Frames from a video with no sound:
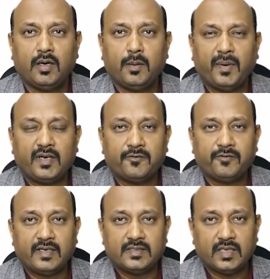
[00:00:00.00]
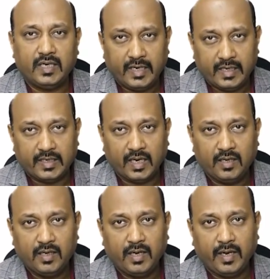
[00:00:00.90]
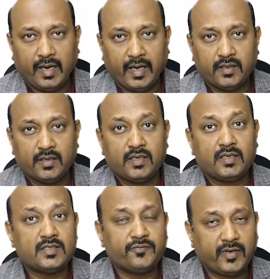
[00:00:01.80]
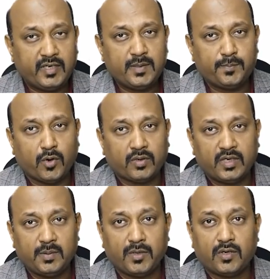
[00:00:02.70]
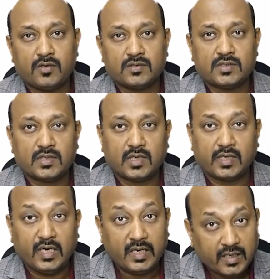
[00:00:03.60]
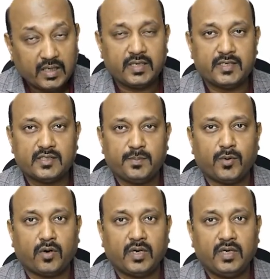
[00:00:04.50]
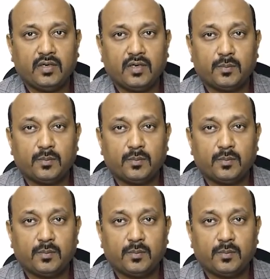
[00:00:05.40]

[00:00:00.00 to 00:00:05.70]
metaphyseal area, and it is very important because clinically it is important